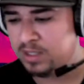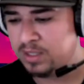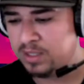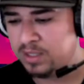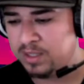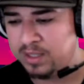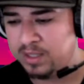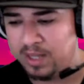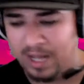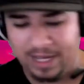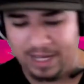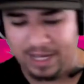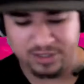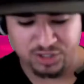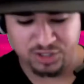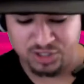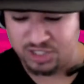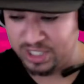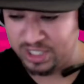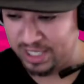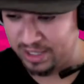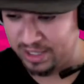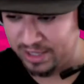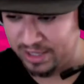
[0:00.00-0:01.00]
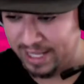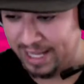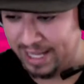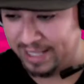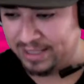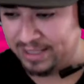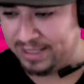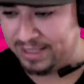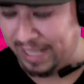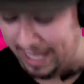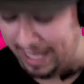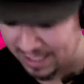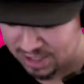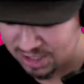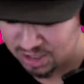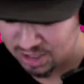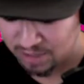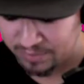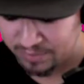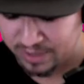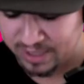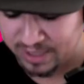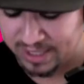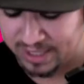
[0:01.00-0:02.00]
I just share that. That's
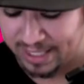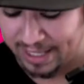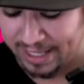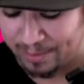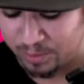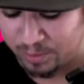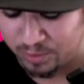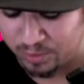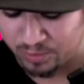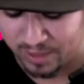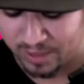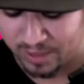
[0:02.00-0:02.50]
something that I would write